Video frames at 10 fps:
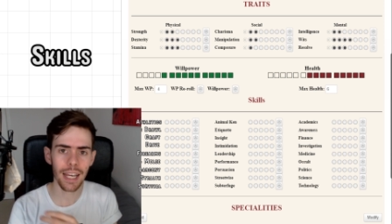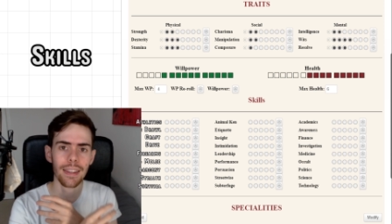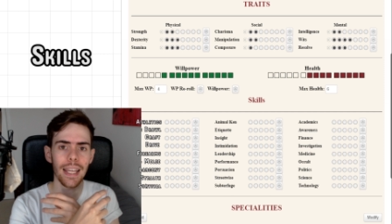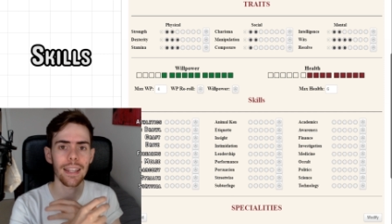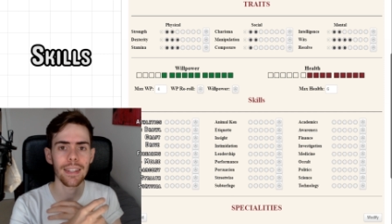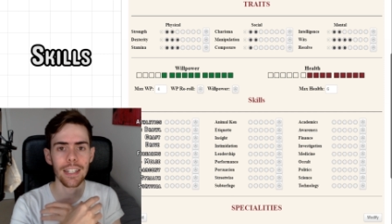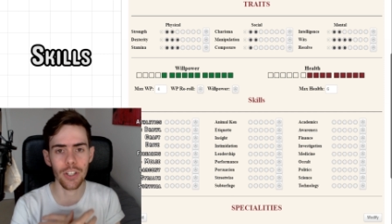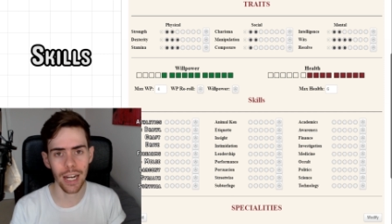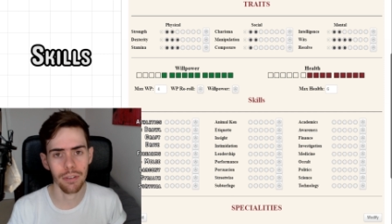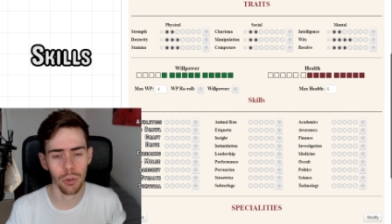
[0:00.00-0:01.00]
and then the
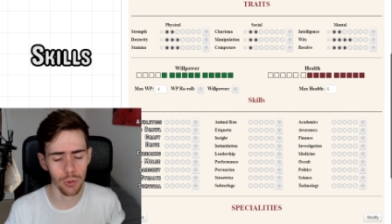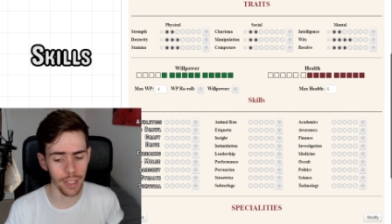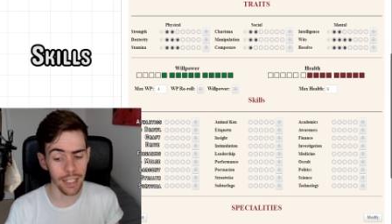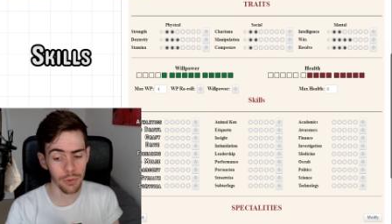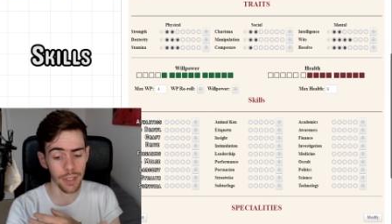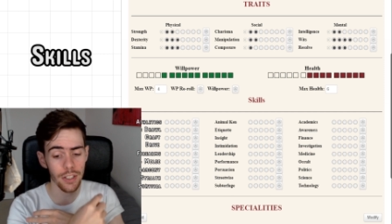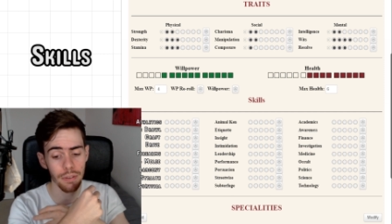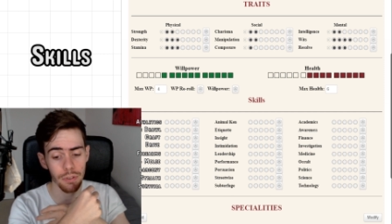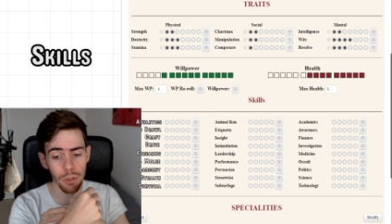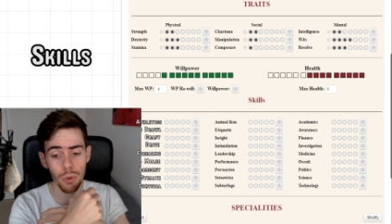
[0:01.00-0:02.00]
jack of all trades, which
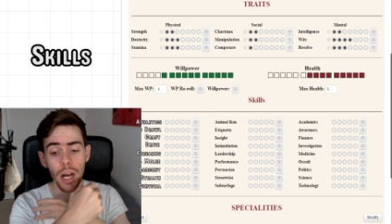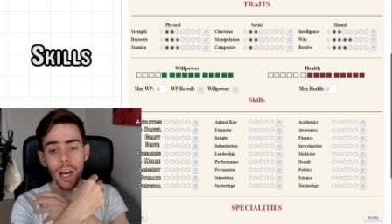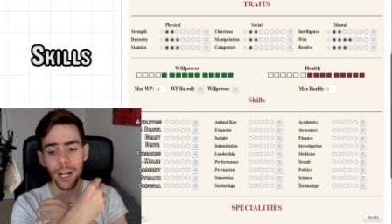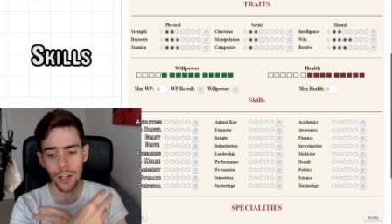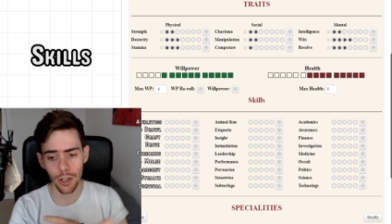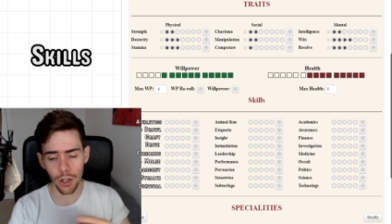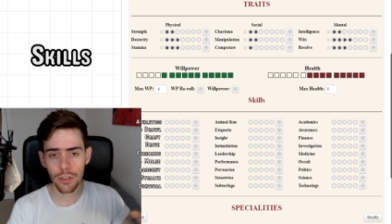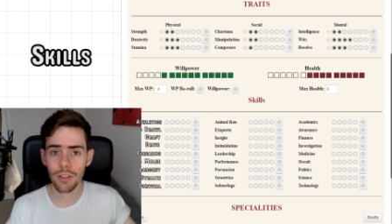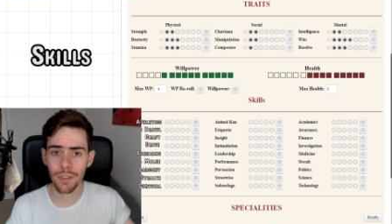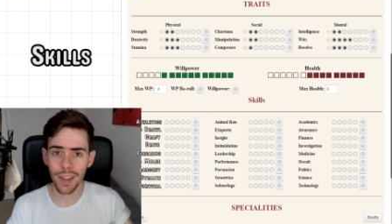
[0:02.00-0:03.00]
gives you
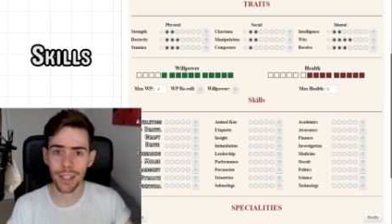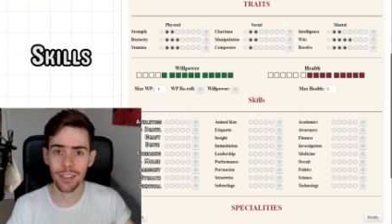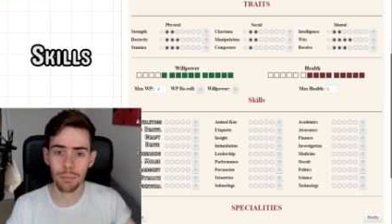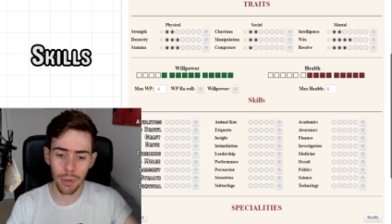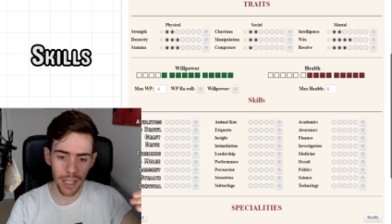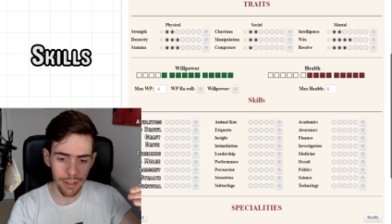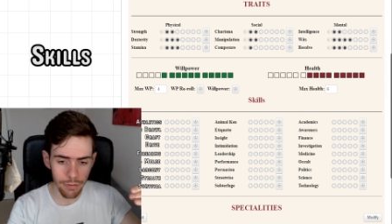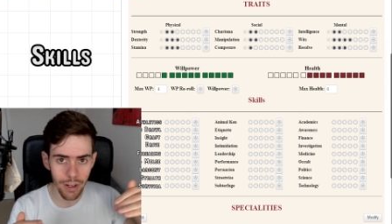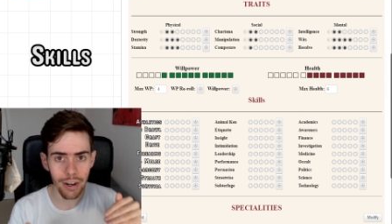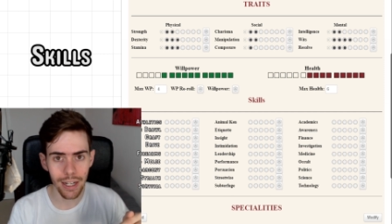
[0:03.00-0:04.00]
lots of things but in
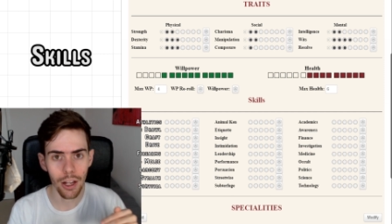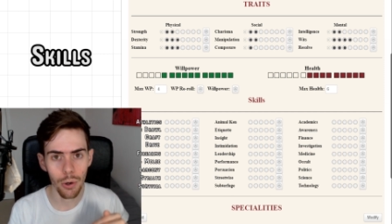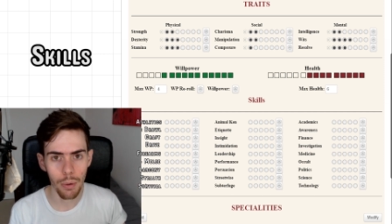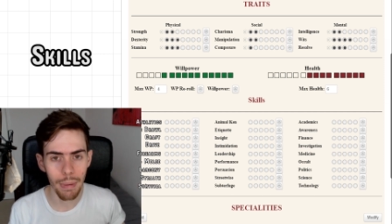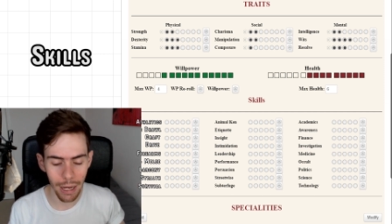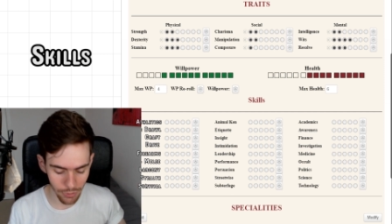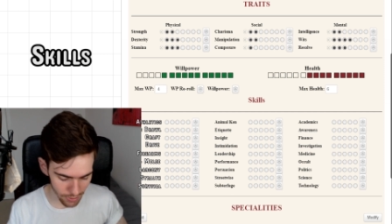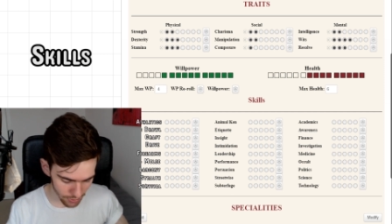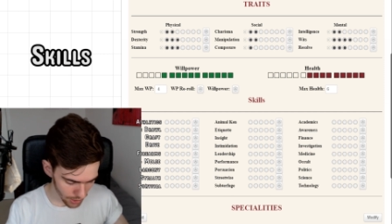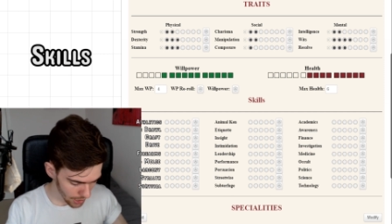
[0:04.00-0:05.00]
very low
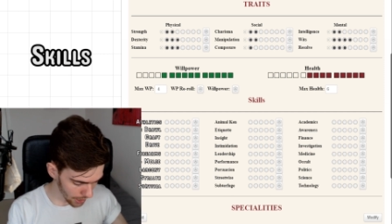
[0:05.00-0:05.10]
amounts.